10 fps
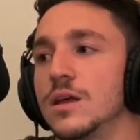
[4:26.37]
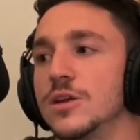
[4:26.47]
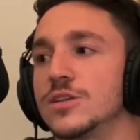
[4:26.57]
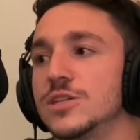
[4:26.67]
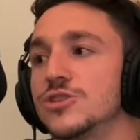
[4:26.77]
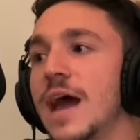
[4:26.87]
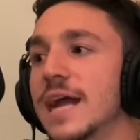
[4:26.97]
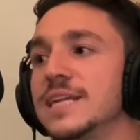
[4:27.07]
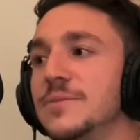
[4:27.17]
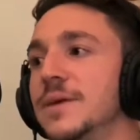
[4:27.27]
You're
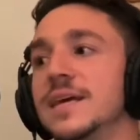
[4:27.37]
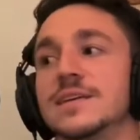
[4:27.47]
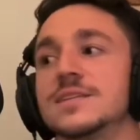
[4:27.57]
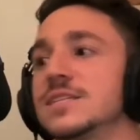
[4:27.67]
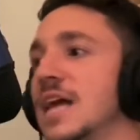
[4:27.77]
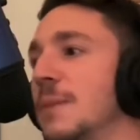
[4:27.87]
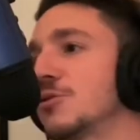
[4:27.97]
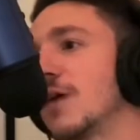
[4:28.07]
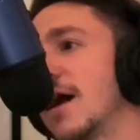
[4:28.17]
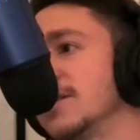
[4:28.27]
distracting me.
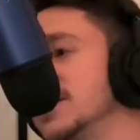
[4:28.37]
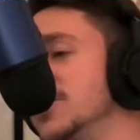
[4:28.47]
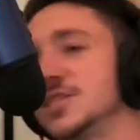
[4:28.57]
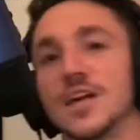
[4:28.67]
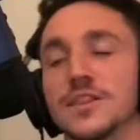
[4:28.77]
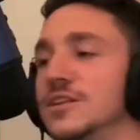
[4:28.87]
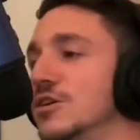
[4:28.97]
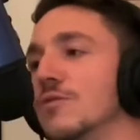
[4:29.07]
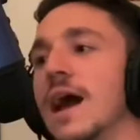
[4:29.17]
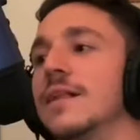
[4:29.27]
Stop growling. There's nothing to
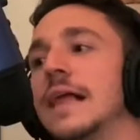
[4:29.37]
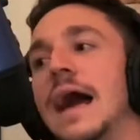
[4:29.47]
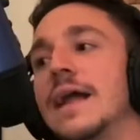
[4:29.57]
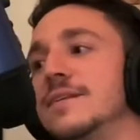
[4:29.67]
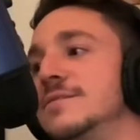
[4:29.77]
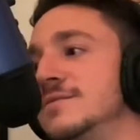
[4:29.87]
growl at.